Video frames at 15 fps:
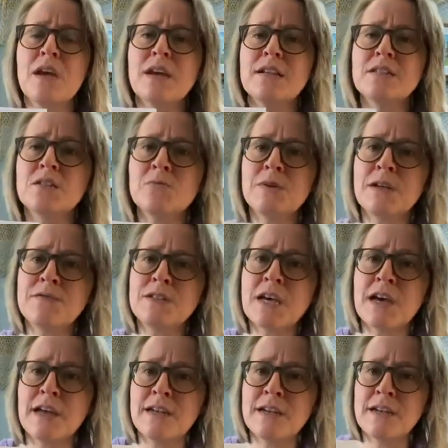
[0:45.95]
And so what I've
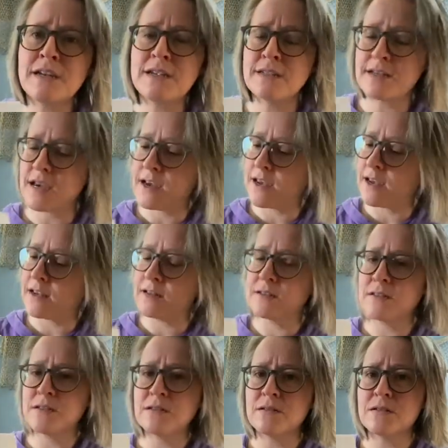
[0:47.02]
done is
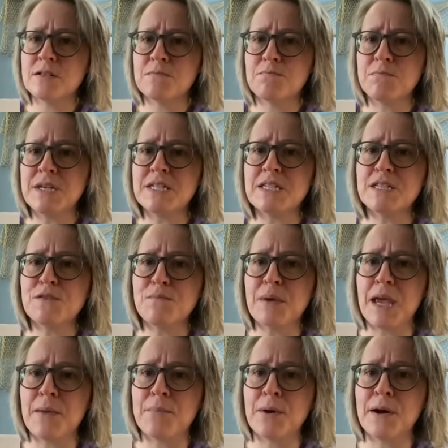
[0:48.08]
on pieces of
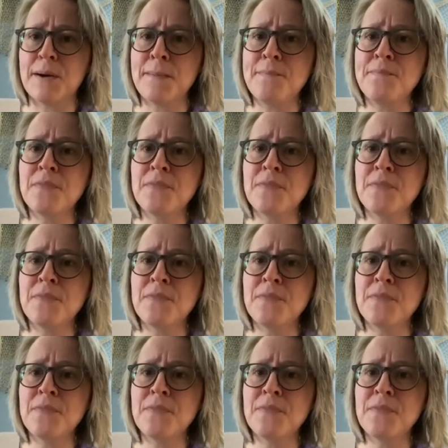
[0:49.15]
paper,